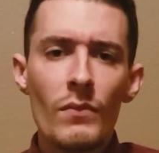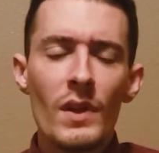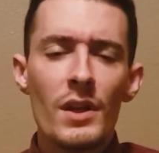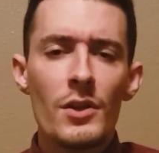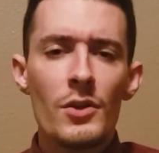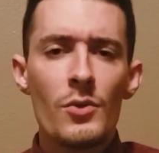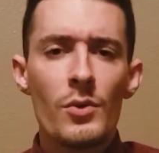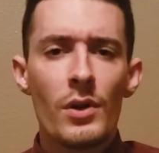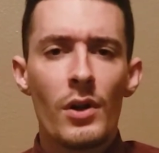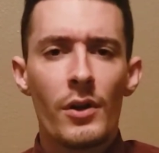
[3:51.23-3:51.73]

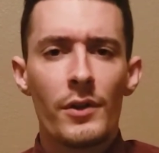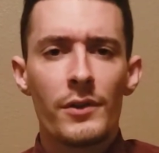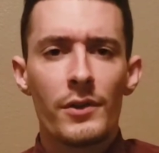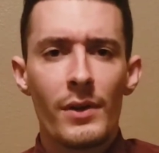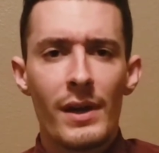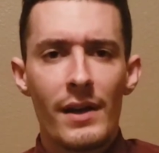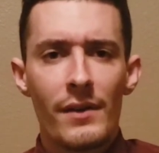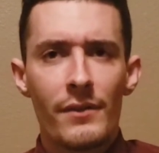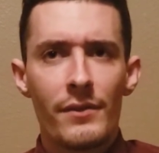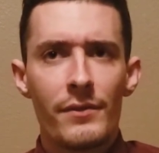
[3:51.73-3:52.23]
You would also
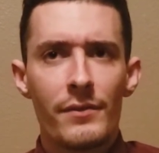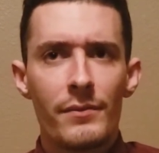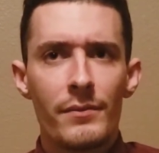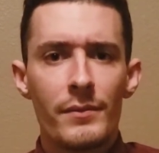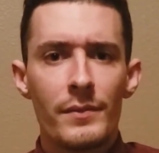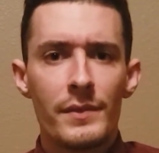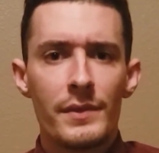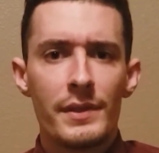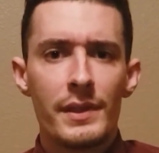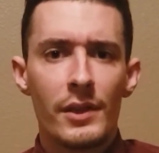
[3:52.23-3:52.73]
have
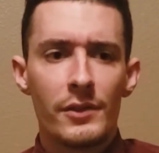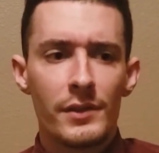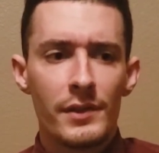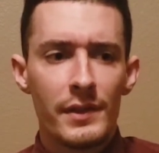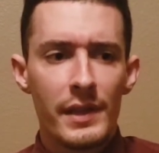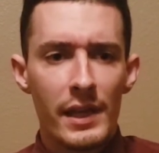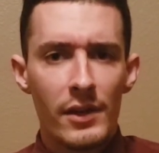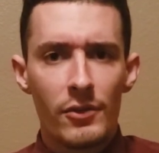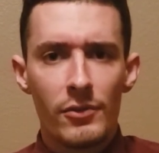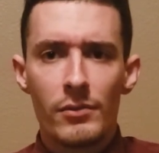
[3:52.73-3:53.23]
Delta
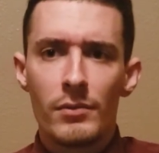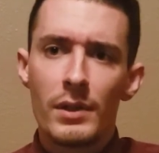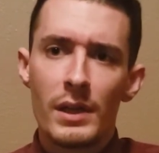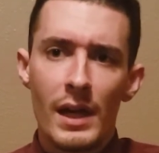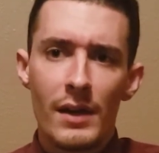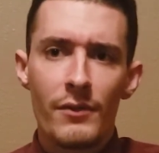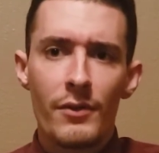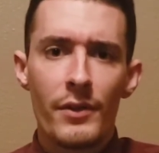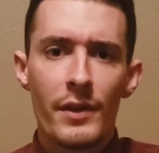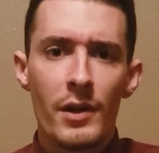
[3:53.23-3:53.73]
Dental
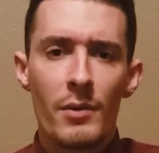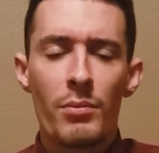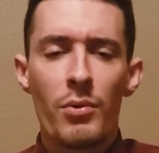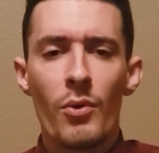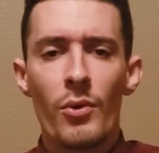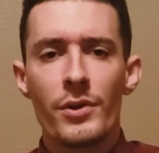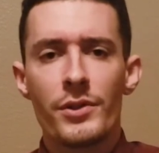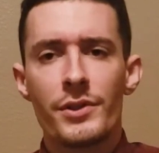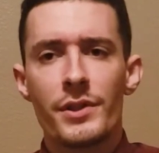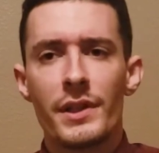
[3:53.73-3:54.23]
cover their
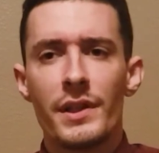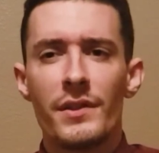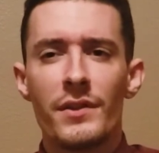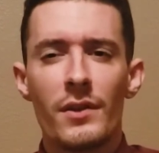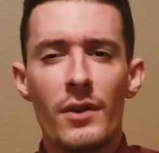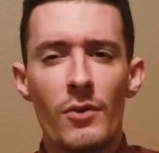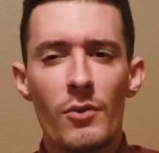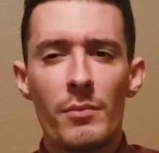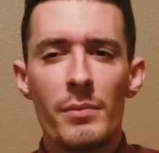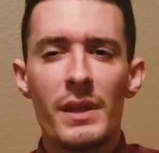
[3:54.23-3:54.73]
portion, and
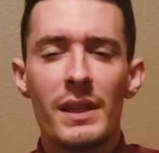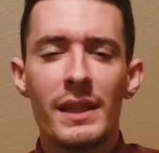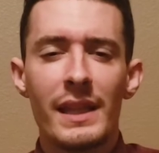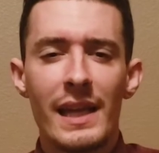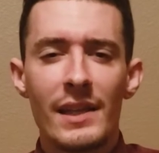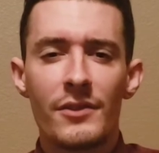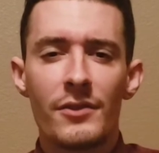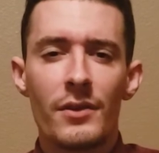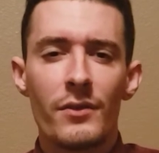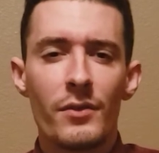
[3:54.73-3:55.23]
so it would be
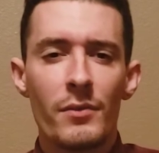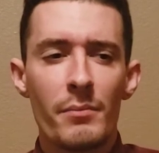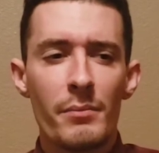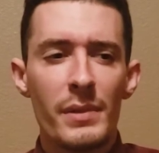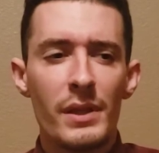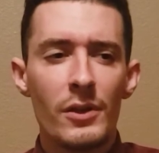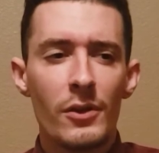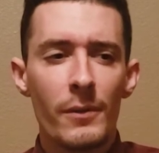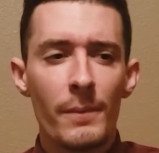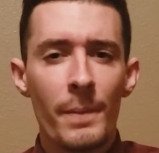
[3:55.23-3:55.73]
lesser of a
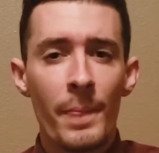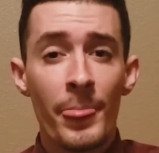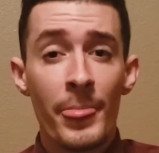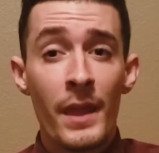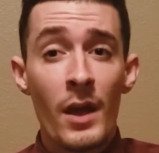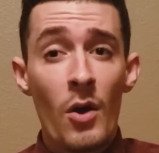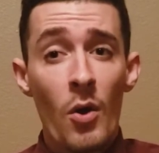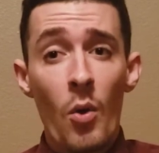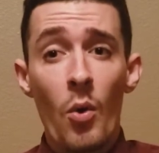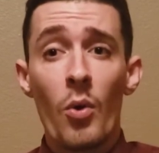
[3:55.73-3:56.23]
bill.
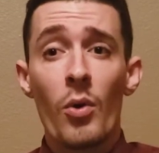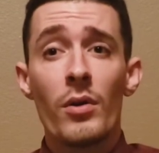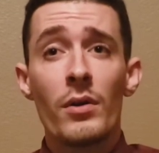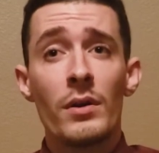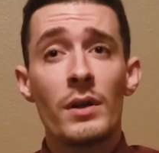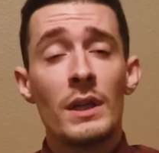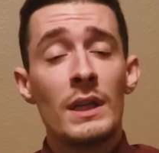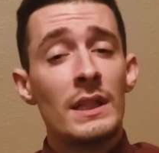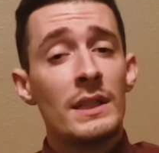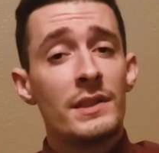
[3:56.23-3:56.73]

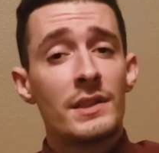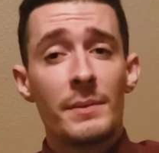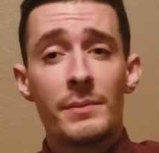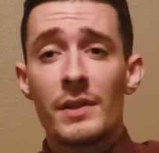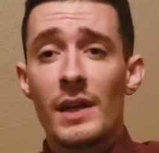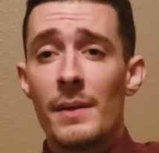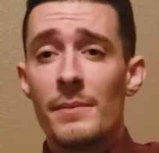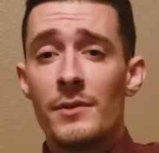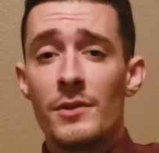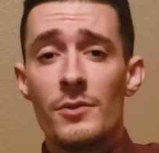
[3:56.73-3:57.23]
Or
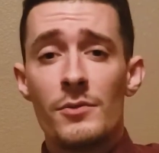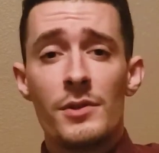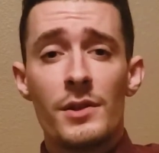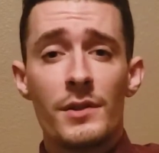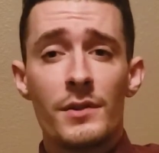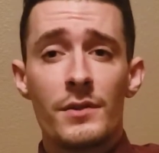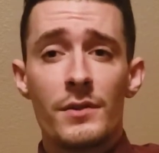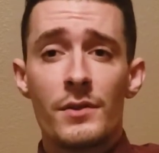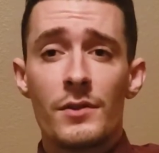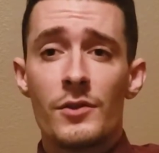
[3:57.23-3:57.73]
sometimes you
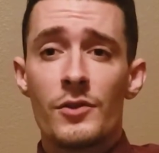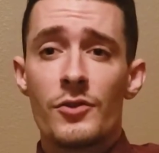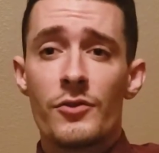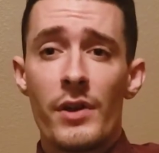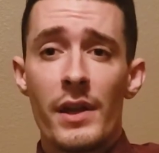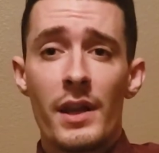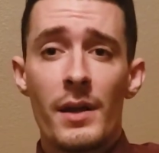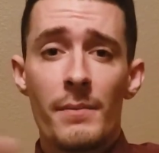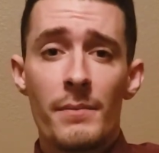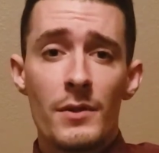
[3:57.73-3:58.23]
just
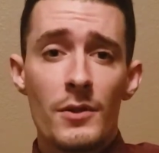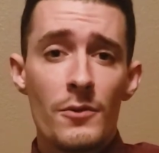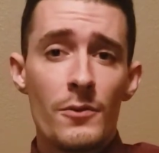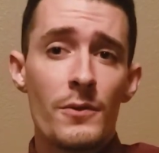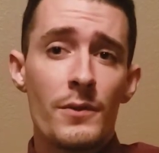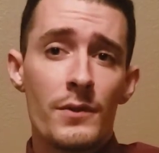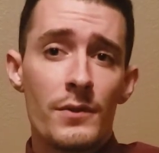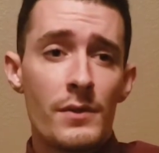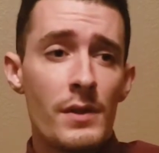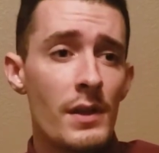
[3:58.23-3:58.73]
straight up
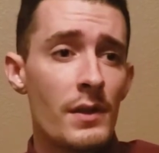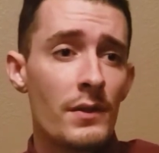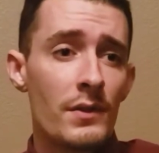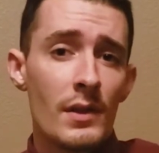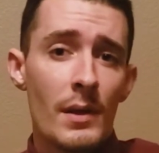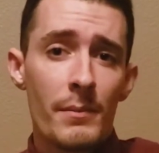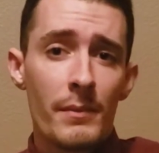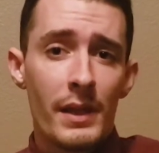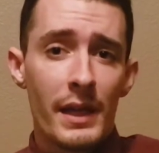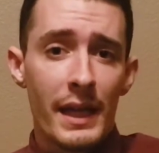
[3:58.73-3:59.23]
use
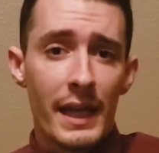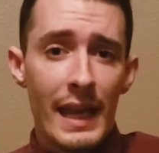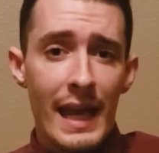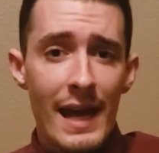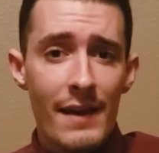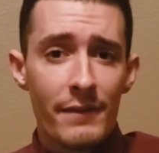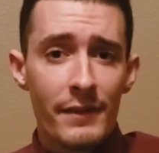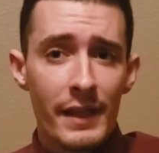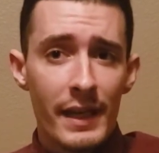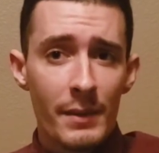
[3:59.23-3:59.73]
something like an
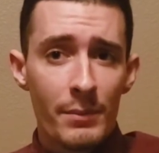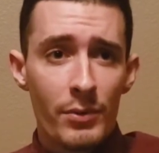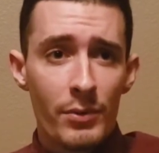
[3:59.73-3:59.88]
Aflac